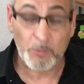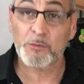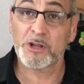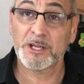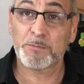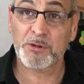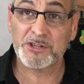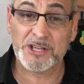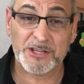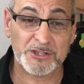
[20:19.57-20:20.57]
We really
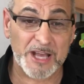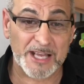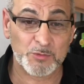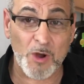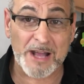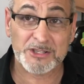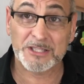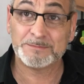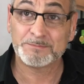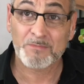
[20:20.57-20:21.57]
appreciate you guys
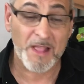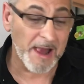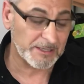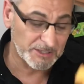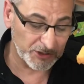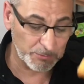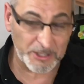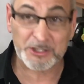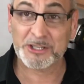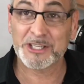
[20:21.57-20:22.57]
watching. This has
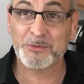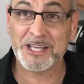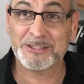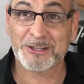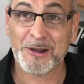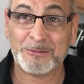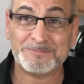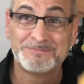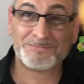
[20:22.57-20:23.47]
been Cooking with Italo.